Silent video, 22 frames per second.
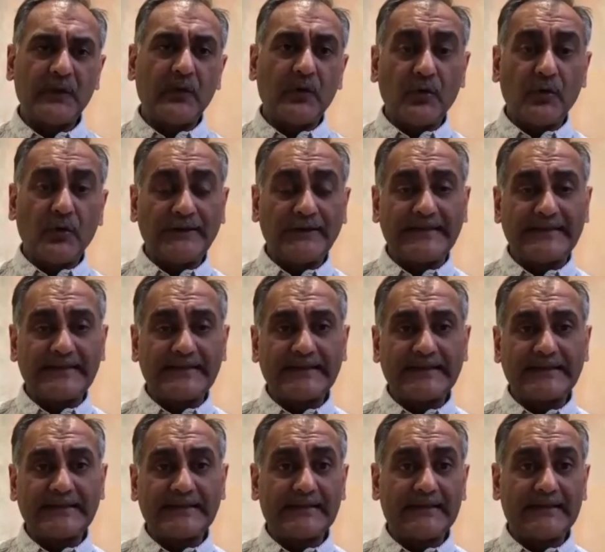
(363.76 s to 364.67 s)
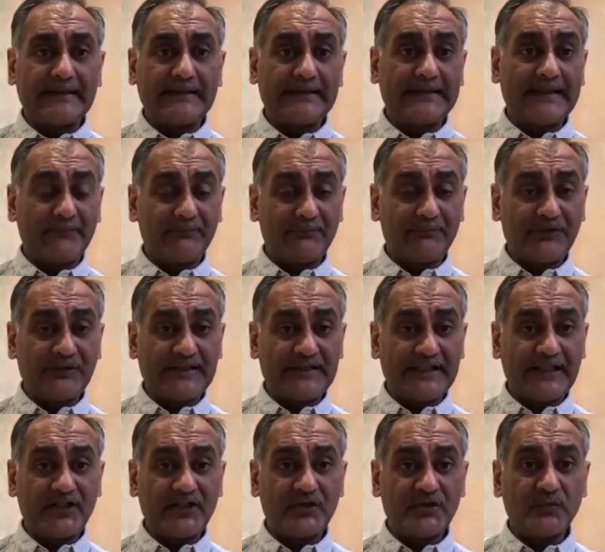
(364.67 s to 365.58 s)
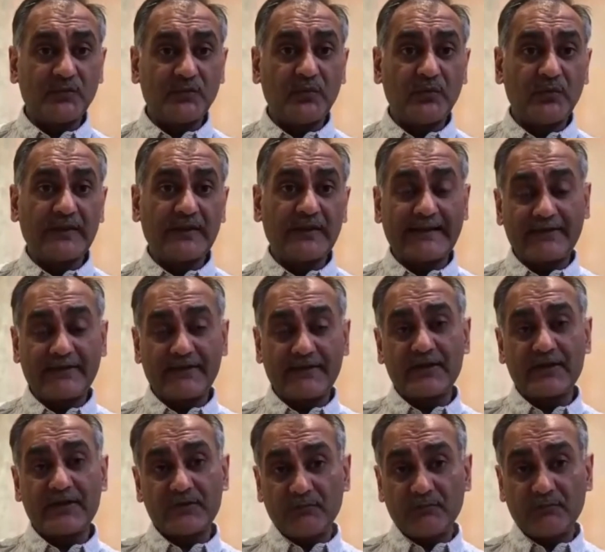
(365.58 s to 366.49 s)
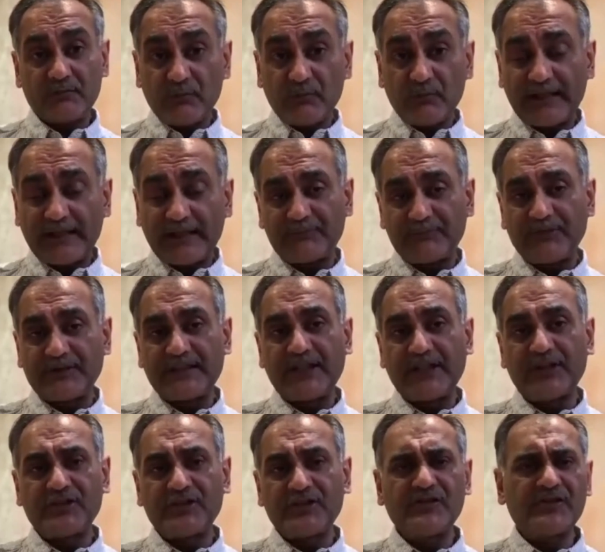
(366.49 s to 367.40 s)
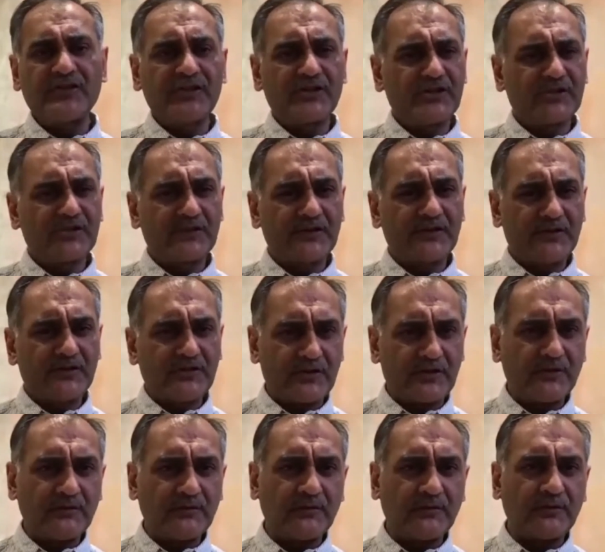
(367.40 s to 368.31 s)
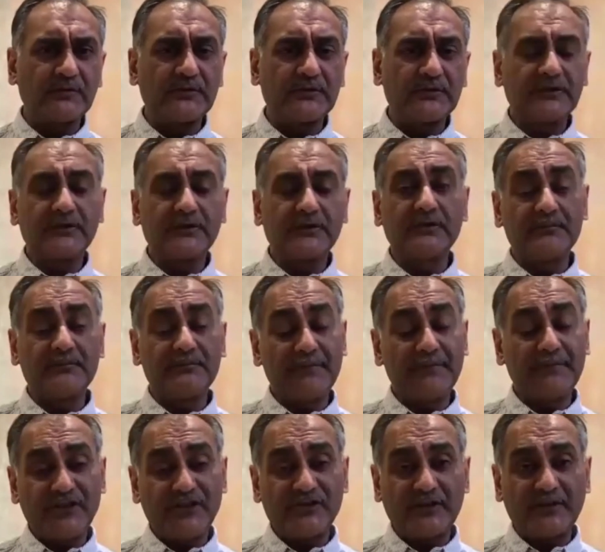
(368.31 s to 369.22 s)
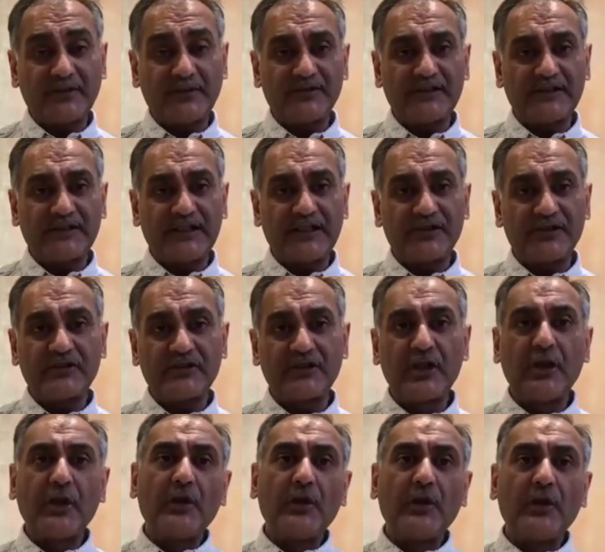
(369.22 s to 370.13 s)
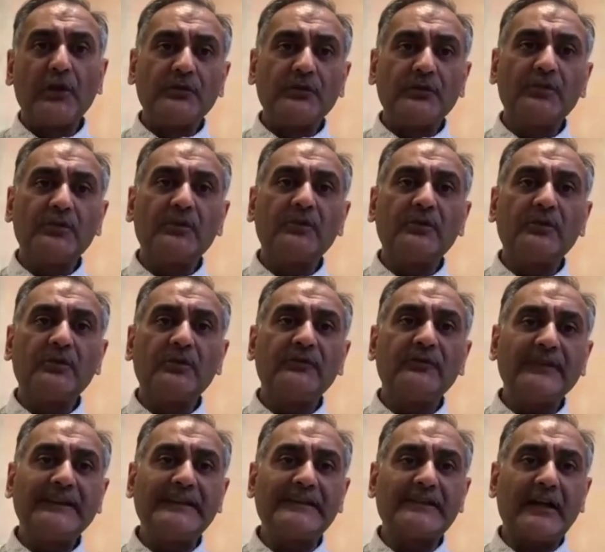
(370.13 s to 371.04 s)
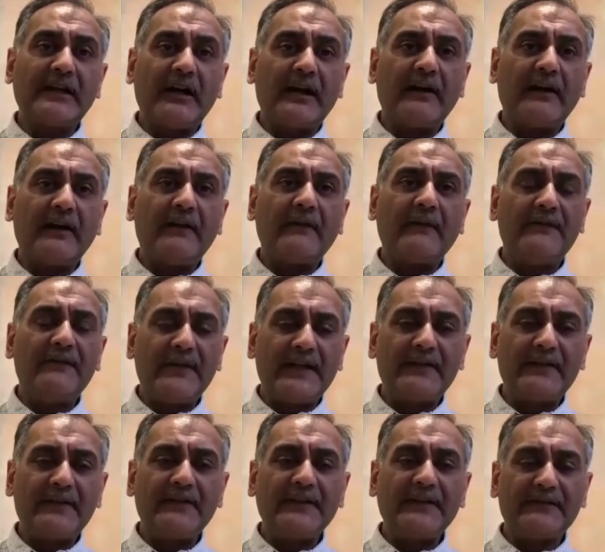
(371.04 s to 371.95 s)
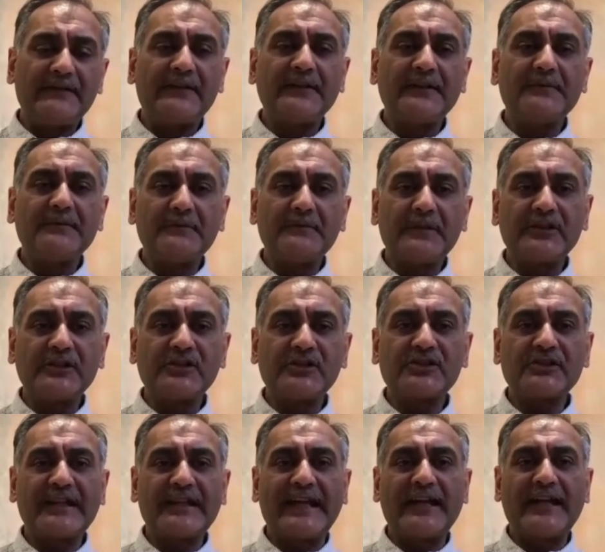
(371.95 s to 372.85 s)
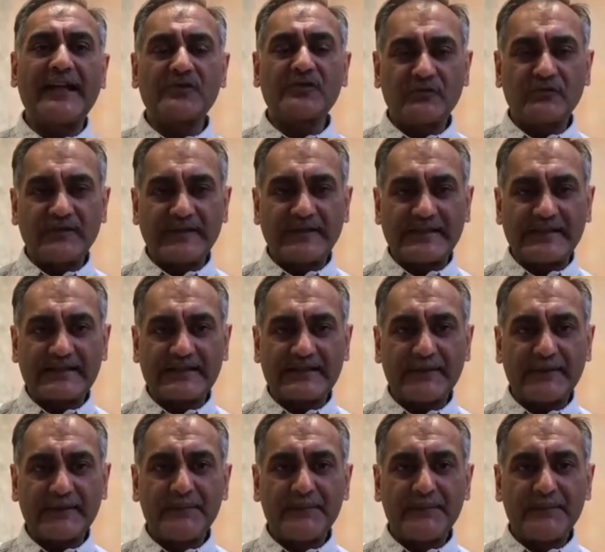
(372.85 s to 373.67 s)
or indeed an amputation, whether that's a small amputation, such as a toe or a major amputation, your feet are very, very much at risk